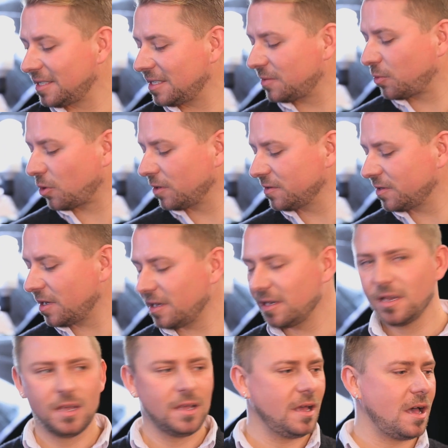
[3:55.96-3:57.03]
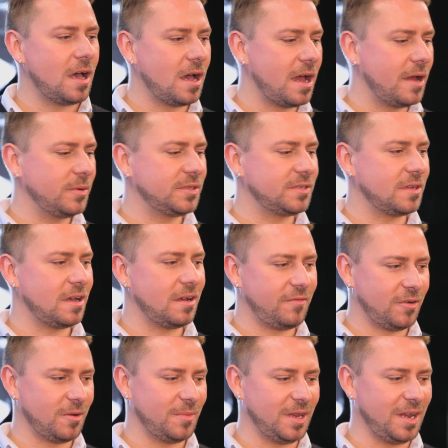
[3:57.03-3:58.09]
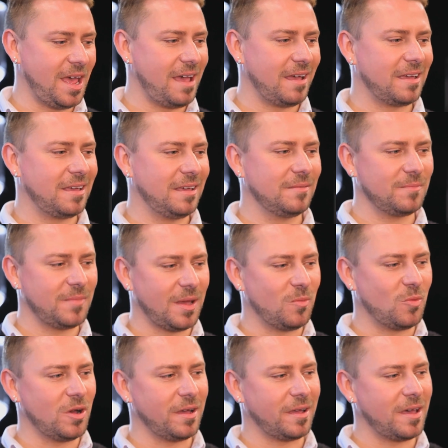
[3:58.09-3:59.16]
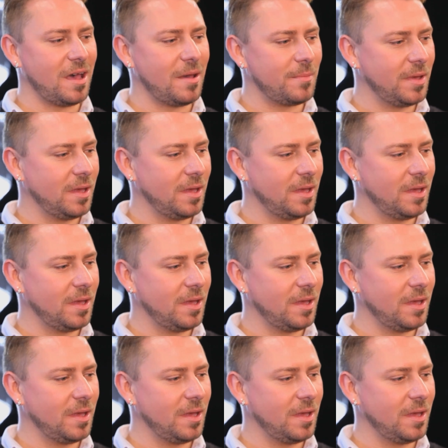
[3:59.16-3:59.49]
is bronzer. I will start from the neck and work up,